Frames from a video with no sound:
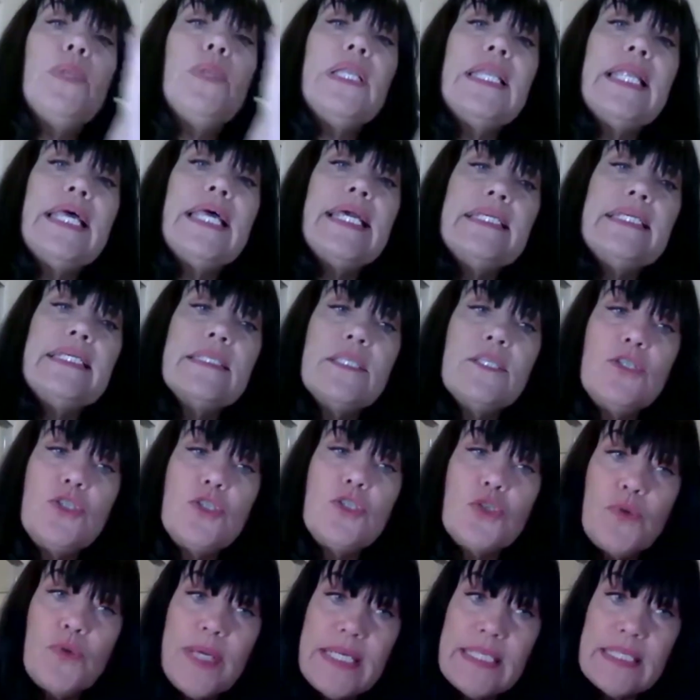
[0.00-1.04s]
Place the
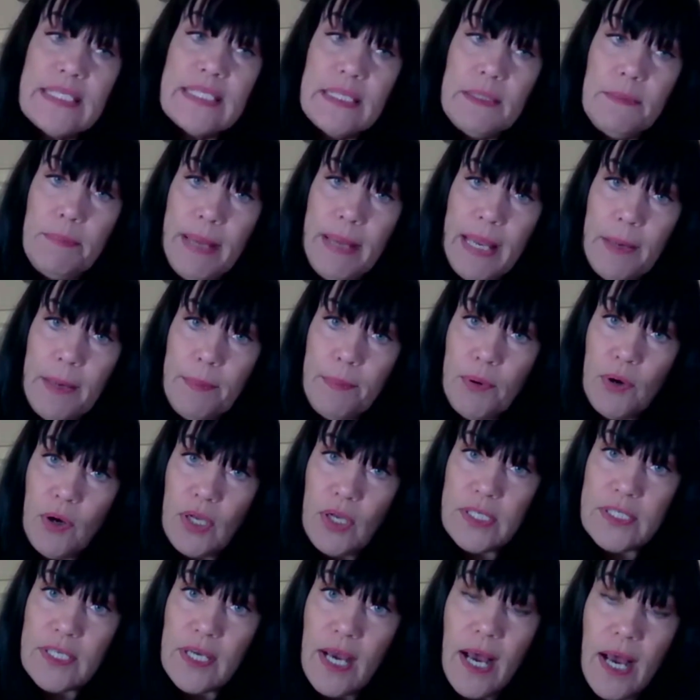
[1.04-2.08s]
tracing paper
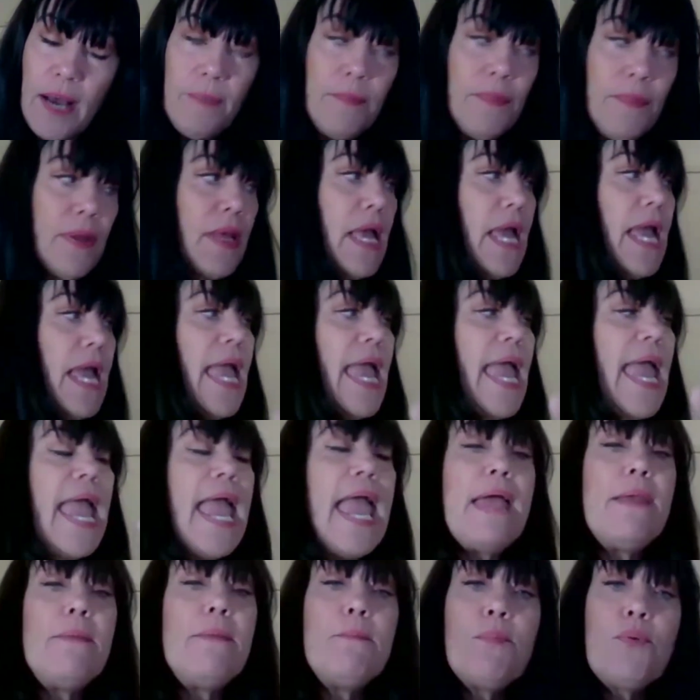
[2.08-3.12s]
on top
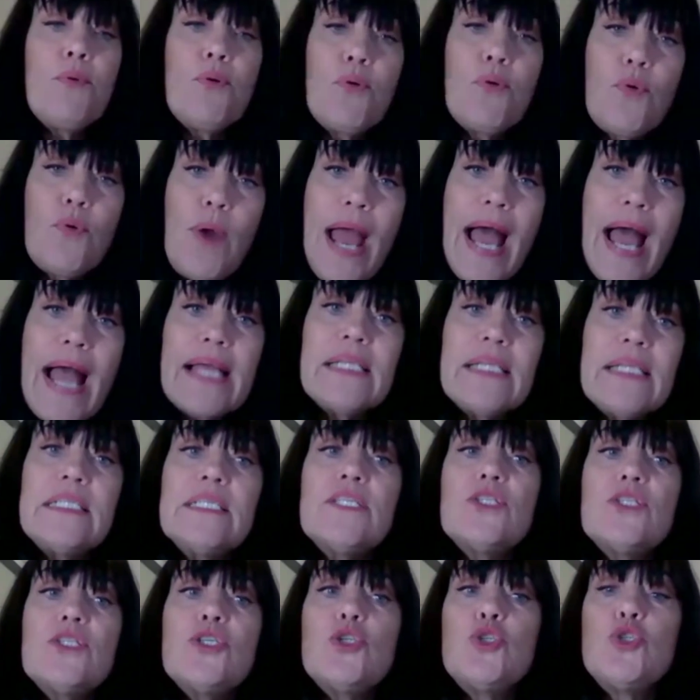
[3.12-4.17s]
and
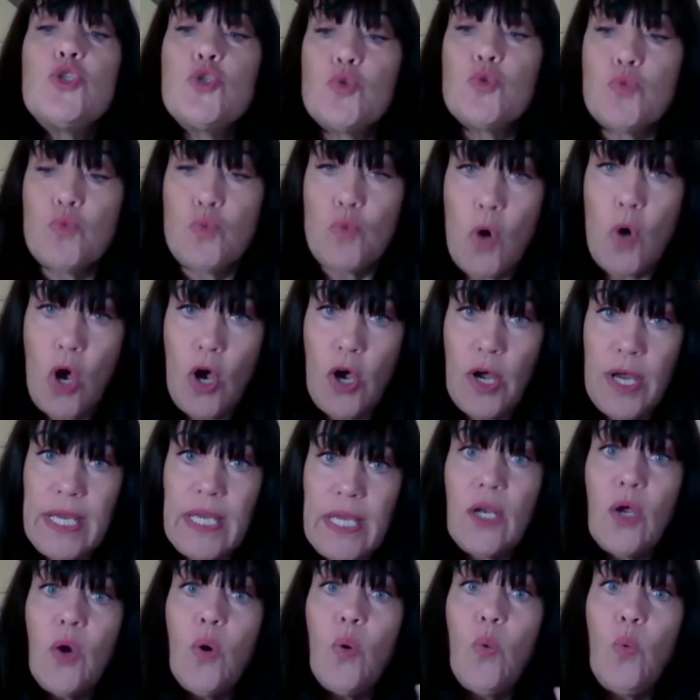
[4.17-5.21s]
practice
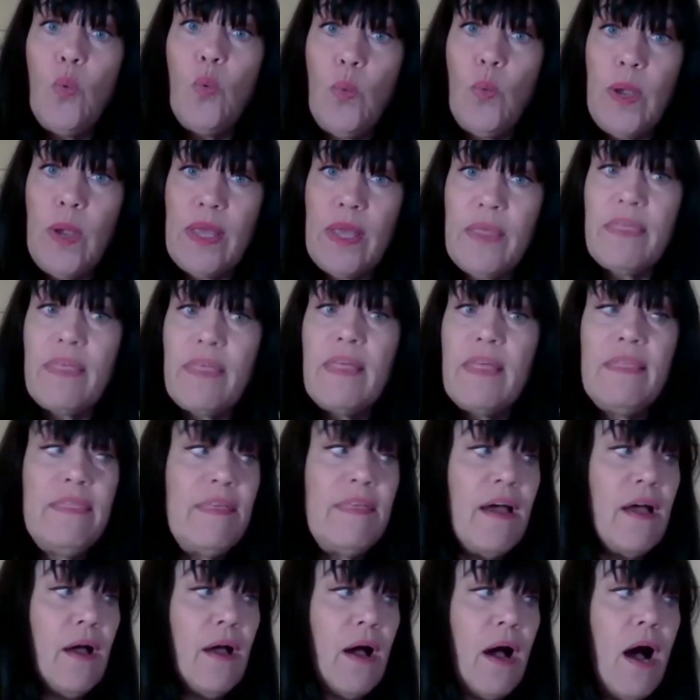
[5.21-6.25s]
drawing with
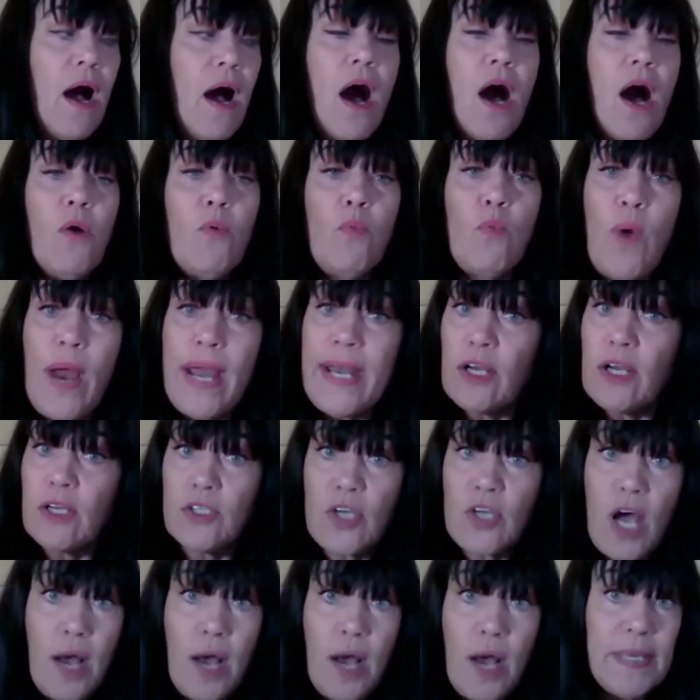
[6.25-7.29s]
right on
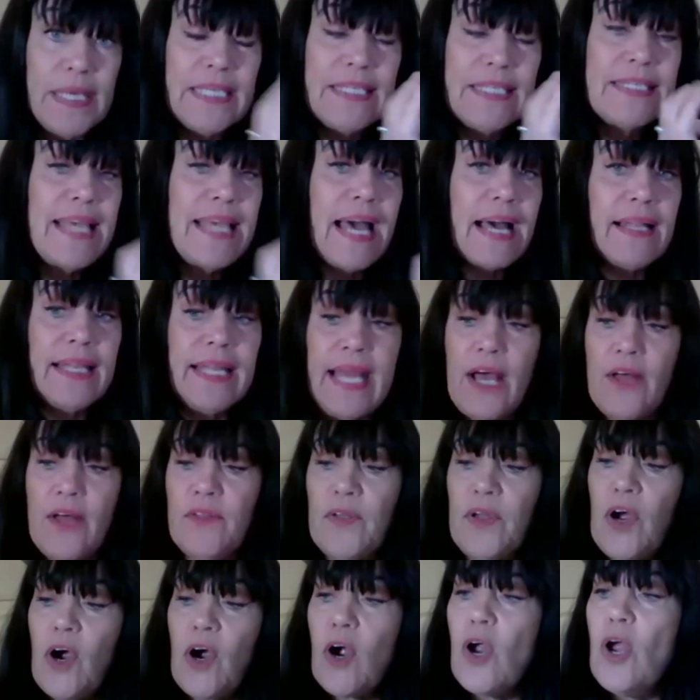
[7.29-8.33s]
top exactly how
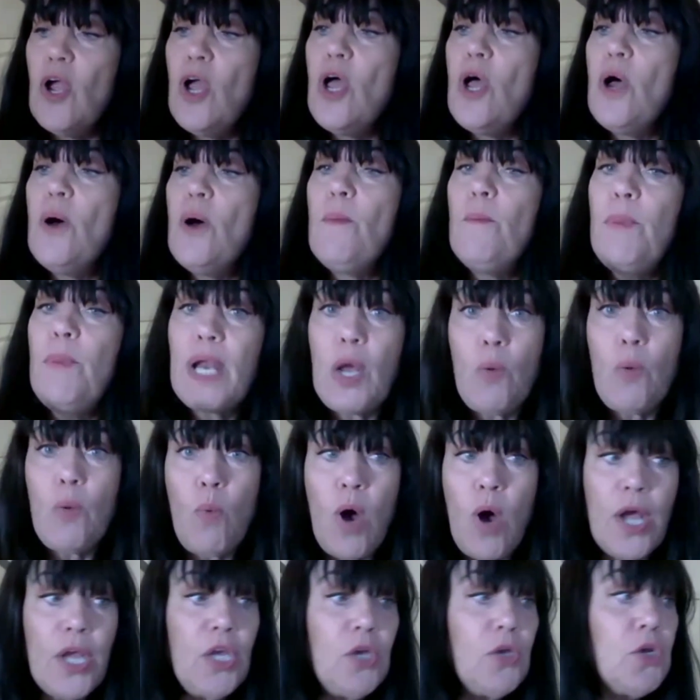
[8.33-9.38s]
they are. But I
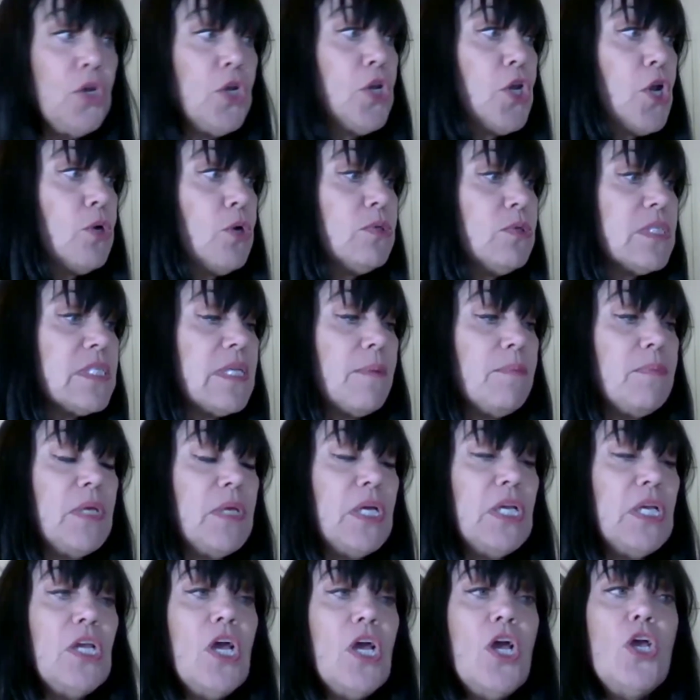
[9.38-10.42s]
want you to note
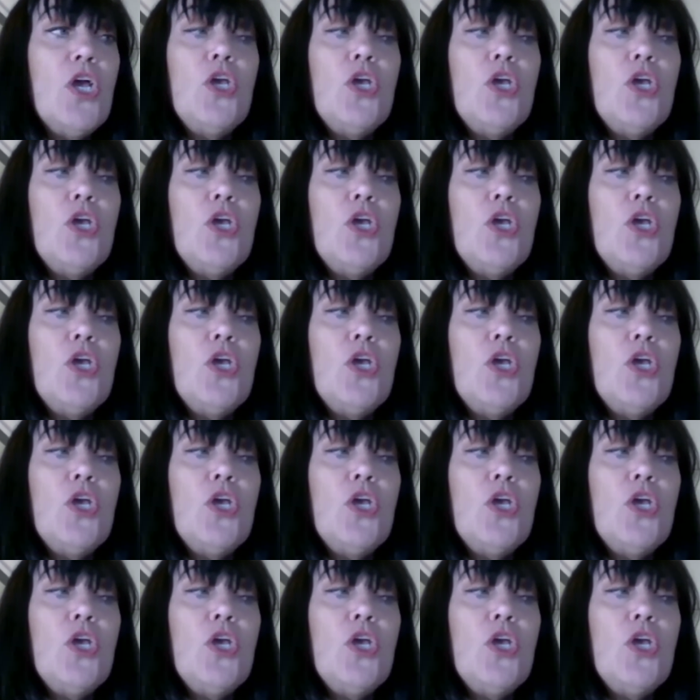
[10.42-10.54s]
something.